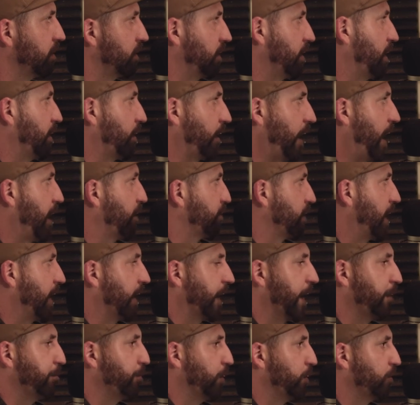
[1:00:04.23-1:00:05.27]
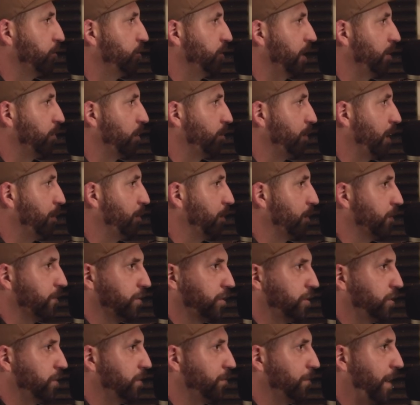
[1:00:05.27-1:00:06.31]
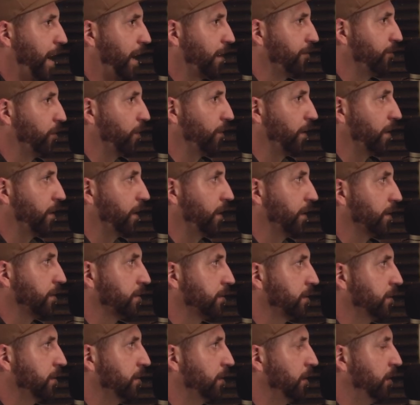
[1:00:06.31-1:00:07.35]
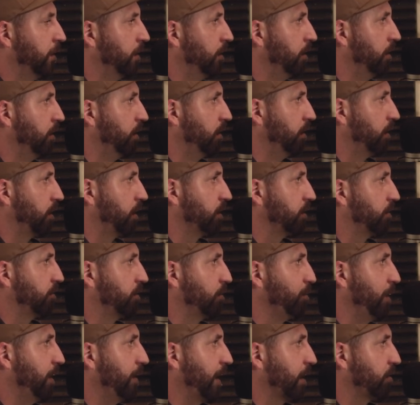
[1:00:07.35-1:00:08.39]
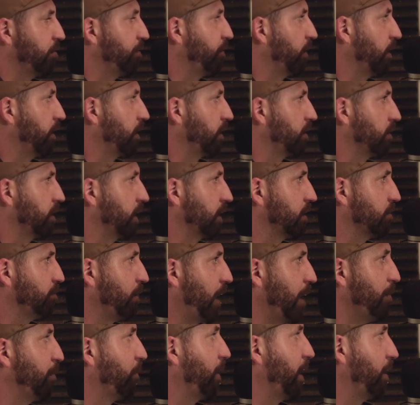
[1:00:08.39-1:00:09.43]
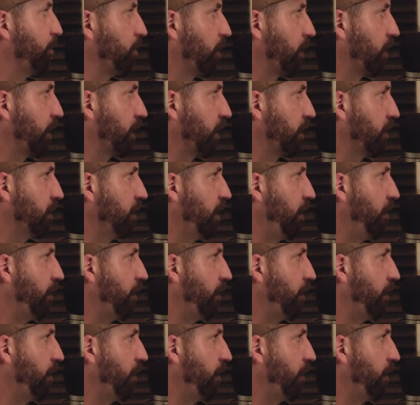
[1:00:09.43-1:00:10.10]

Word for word: you know, like I, I like bullshitting with people and shooting back and forth ideas. Yeah. Because to me that's fun because it gets my brain working